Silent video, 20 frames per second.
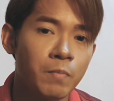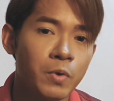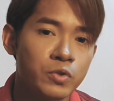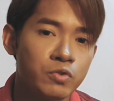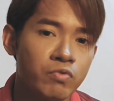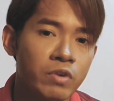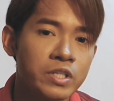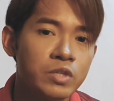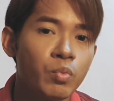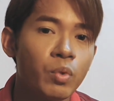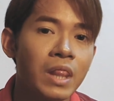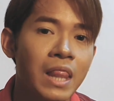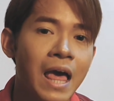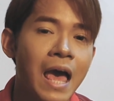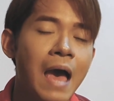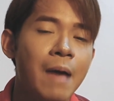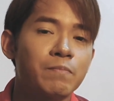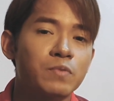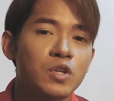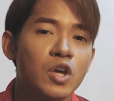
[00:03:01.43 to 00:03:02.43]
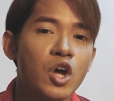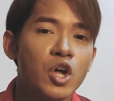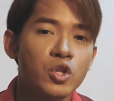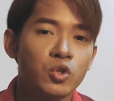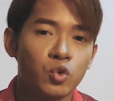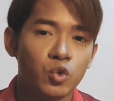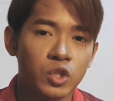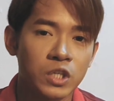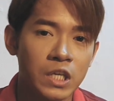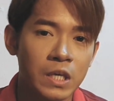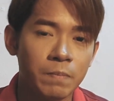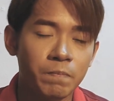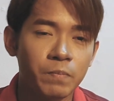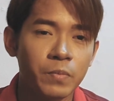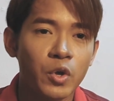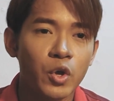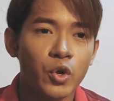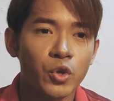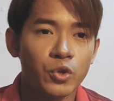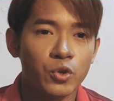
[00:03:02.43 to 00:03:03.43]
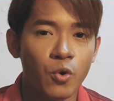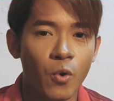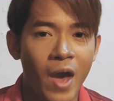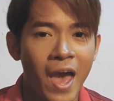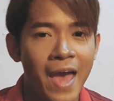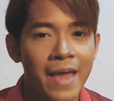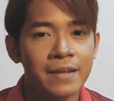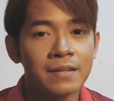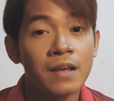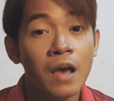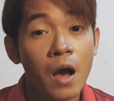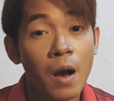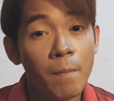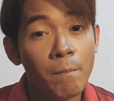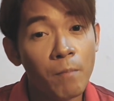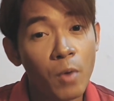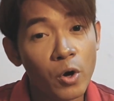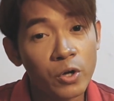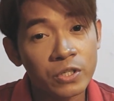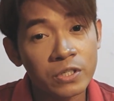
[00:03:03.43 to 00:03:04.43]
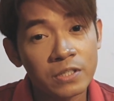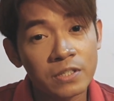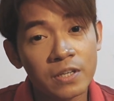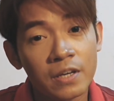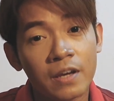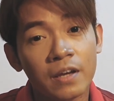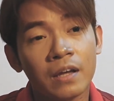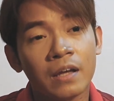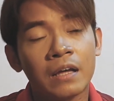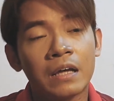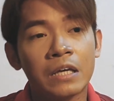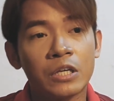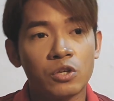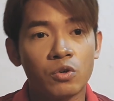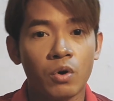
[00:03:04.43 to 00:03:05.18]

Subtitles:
moisturizer will help to keep your hand moisture.